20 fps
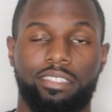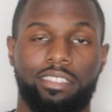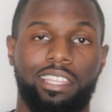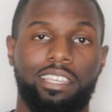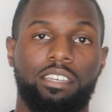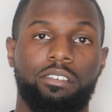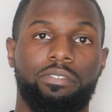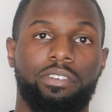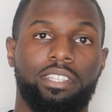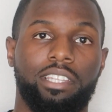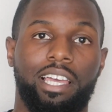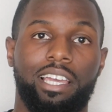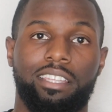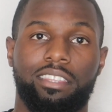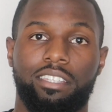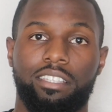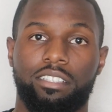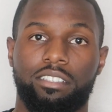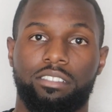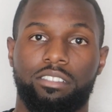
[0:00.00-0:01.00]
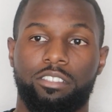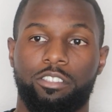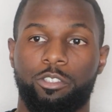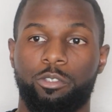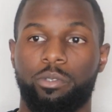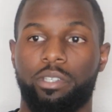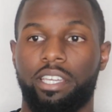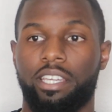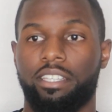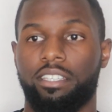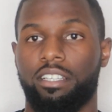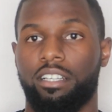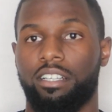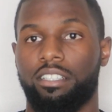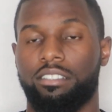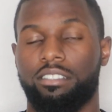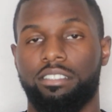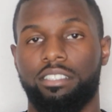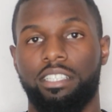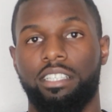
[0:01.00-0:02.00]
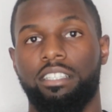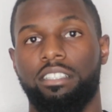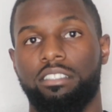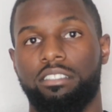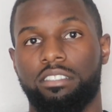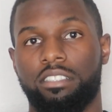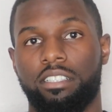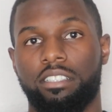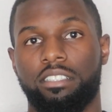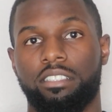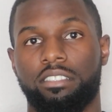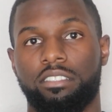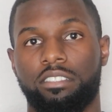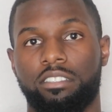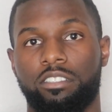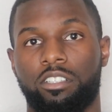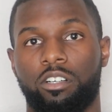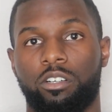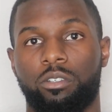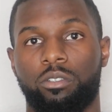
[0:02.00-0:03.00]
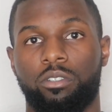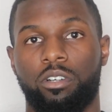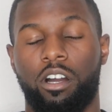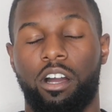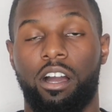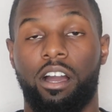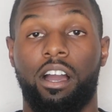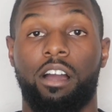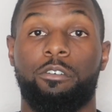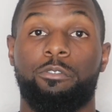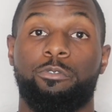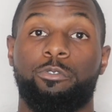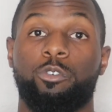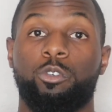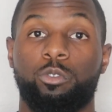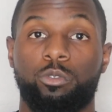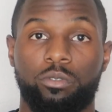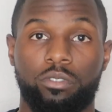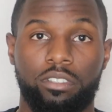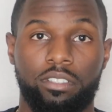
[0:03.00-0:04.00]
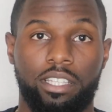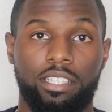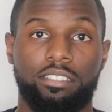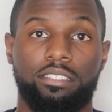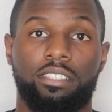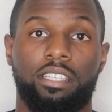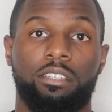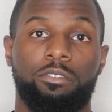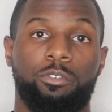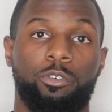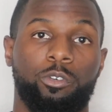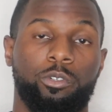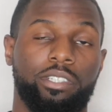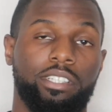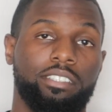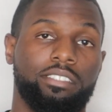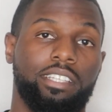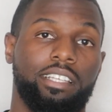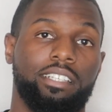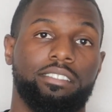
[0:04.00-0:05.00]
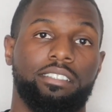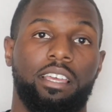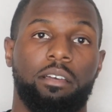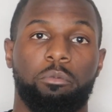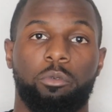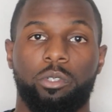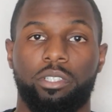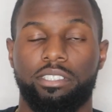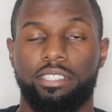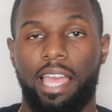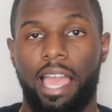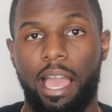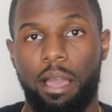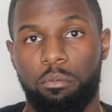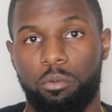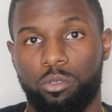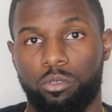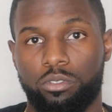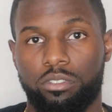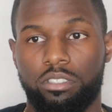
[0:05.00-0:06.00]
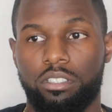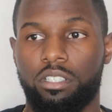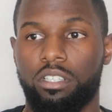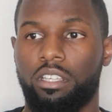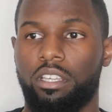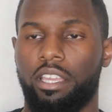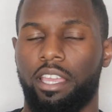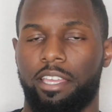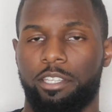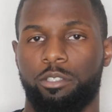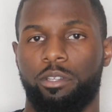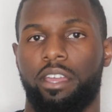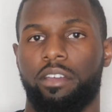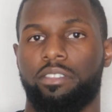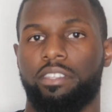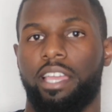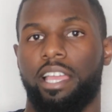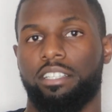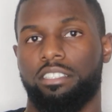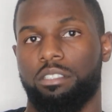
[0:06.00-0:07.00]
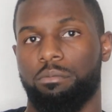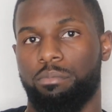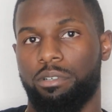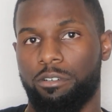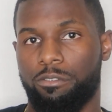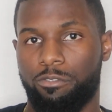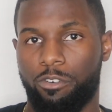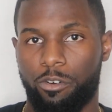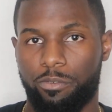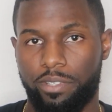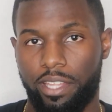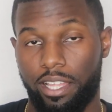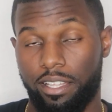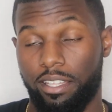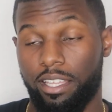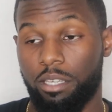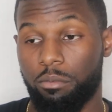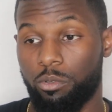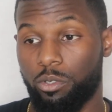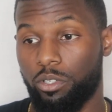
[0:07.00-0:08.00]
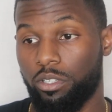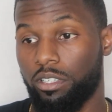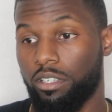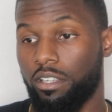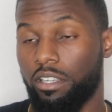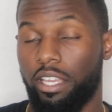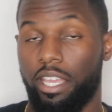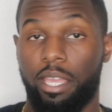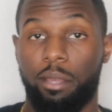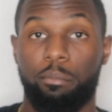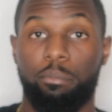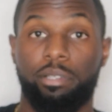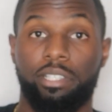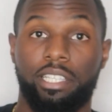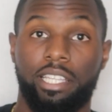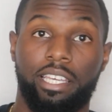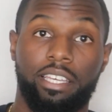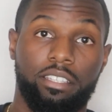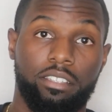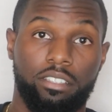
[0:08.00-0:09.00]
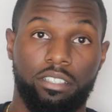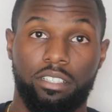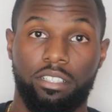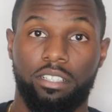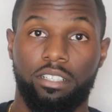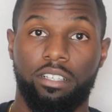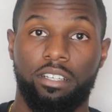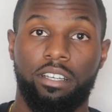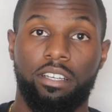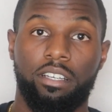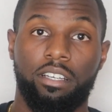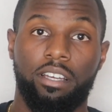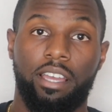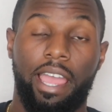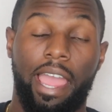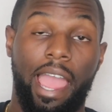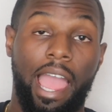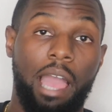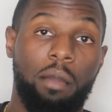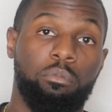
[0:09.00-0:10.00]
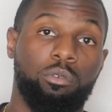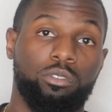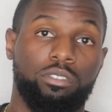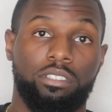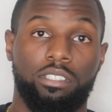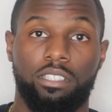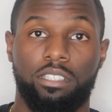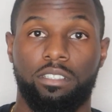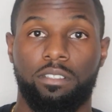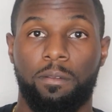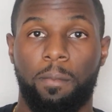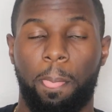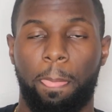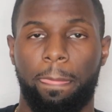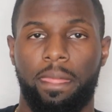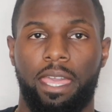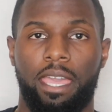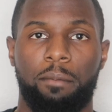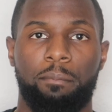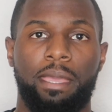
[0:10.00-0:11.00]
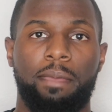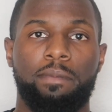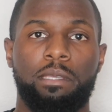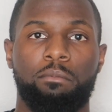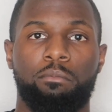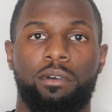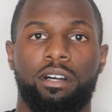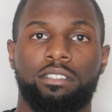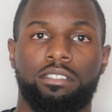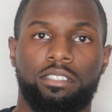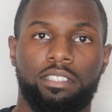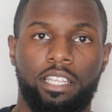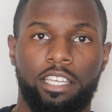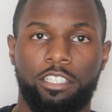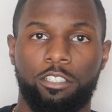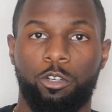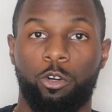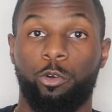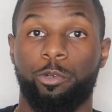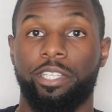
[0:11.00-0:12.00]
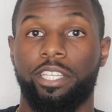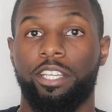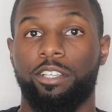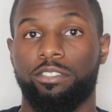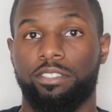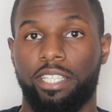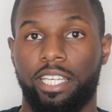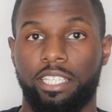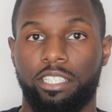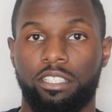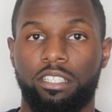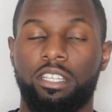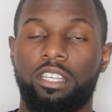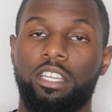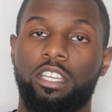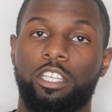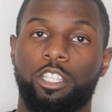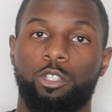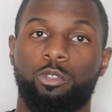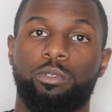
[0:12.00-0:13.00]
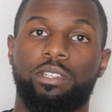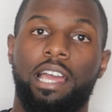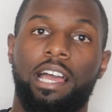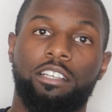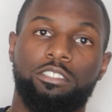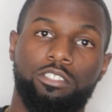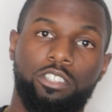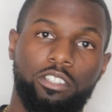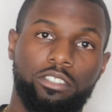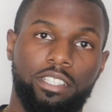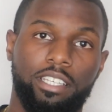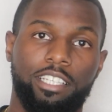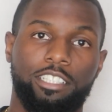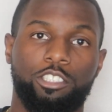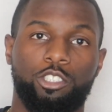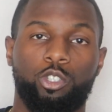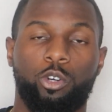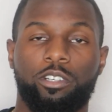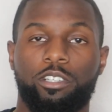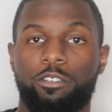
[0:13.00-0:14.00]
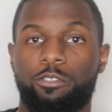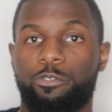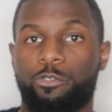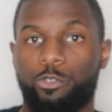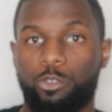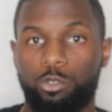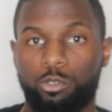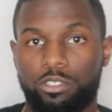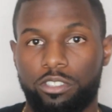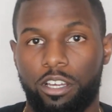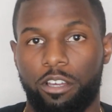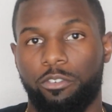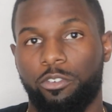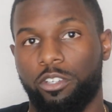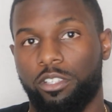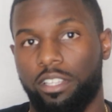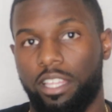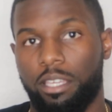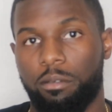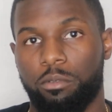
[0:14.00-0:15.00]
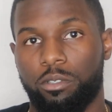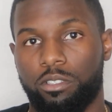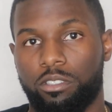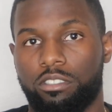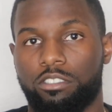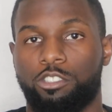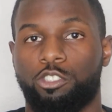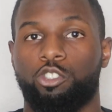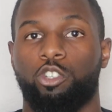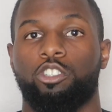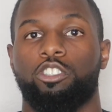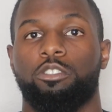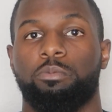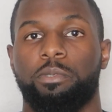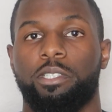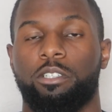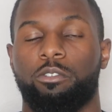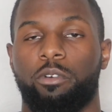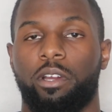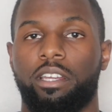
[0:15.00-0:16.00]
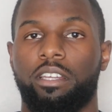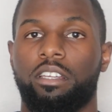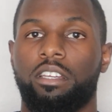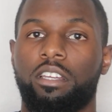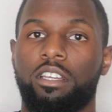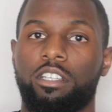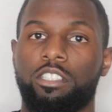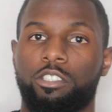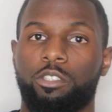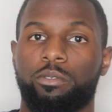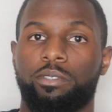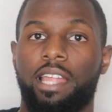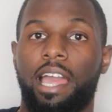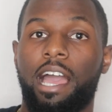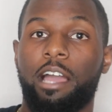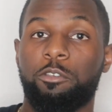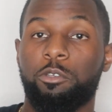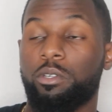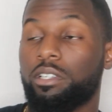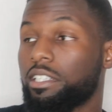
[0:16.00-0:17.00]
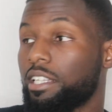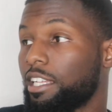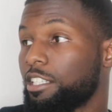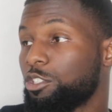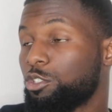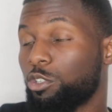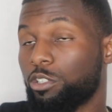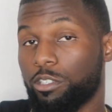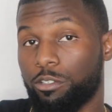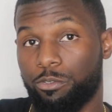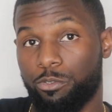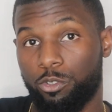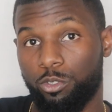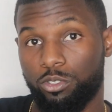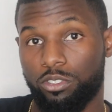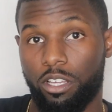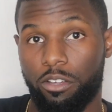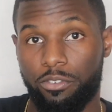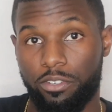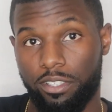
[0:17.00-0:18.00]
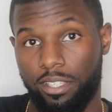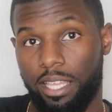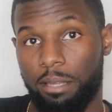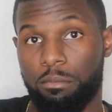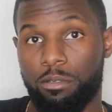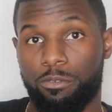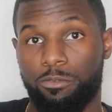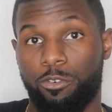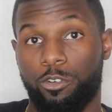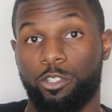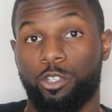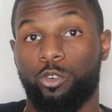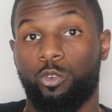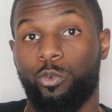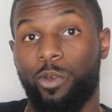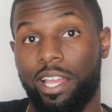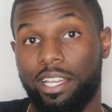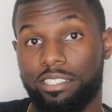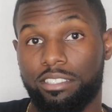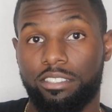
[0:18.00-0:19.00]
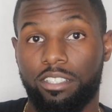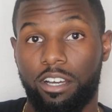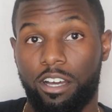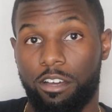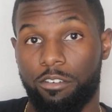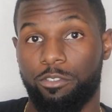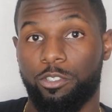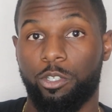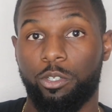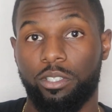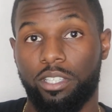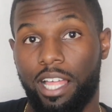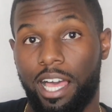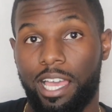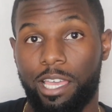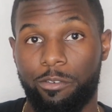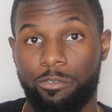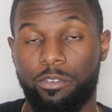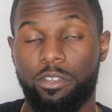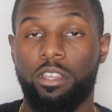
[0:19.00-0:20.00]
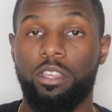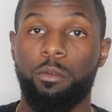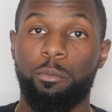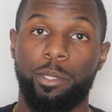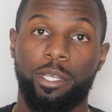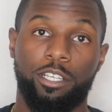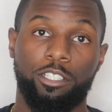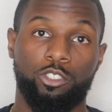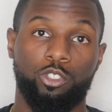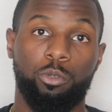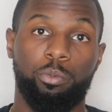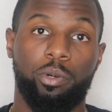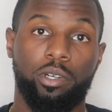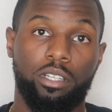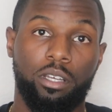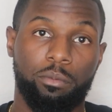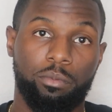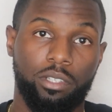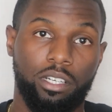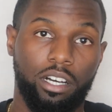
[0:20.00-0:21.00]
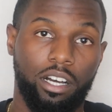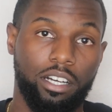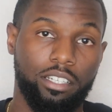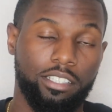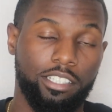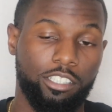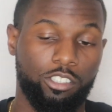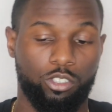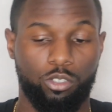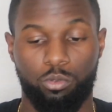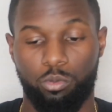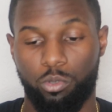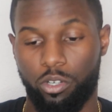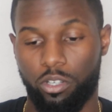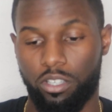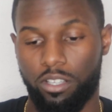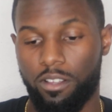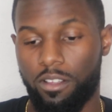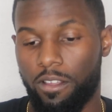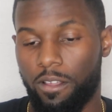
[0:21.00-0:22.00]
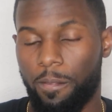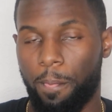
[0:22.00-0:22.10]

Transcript: Think of it like this: you get a seed to, you know, a fruit. Let's say for this example, it's apples, and you have to actually put forth that labor and plant the apple seed. And maybe months later or years later, you now start to enjoy the fruits of your labor, so to speak, right? So now you can enjoy the fruits of your labor for the rest of your life because you put up the initial work.